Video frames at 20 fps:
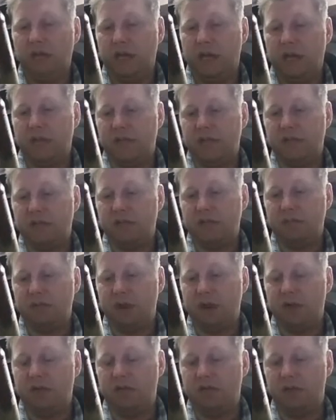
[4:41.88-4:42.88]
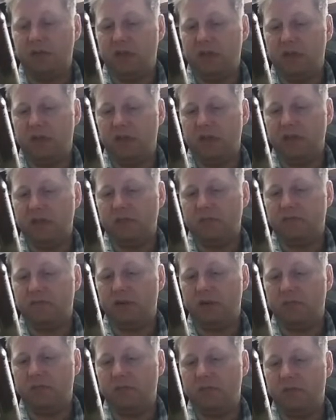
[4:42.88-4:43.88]
And this apparently is
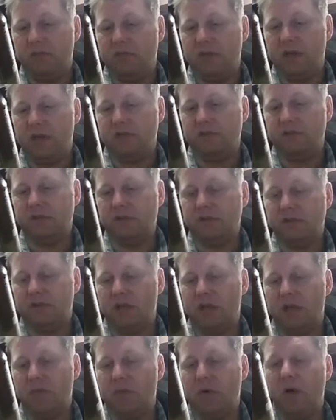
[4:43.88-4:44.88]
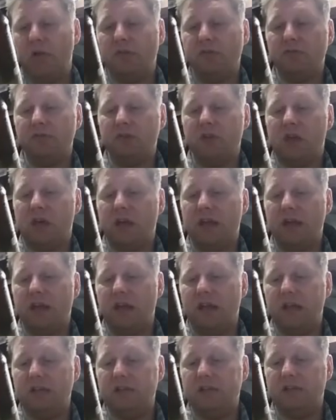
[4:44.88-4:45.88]
from 2000 July bottle July
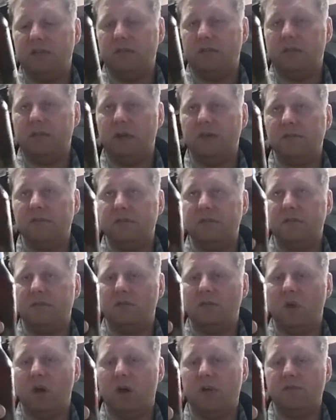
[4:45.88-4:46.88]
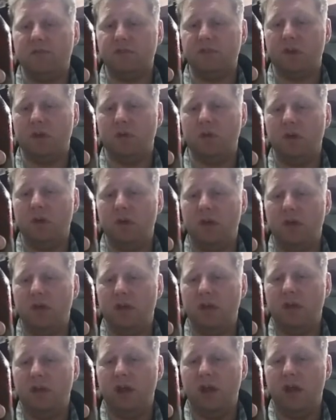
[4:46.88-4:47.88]
18, 2012. So
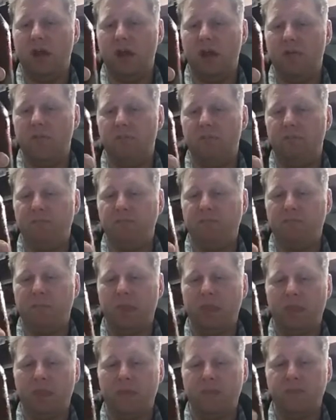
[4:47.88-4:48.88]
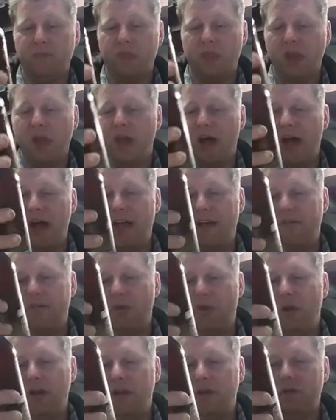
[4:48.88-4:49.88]
um, I have
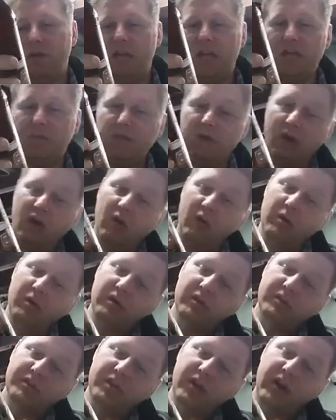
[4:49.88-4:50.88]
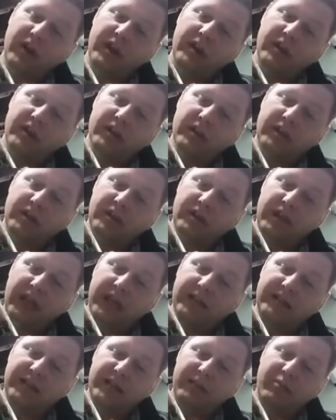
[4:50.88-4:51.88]
no idea what the AB. Oh, sorry.
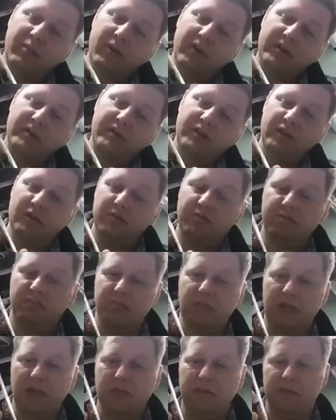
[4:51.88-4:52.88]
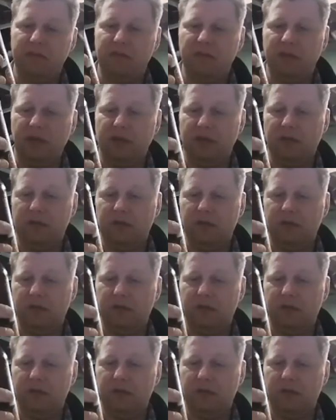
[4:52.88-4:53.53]
Yeah, 10.2 ABV.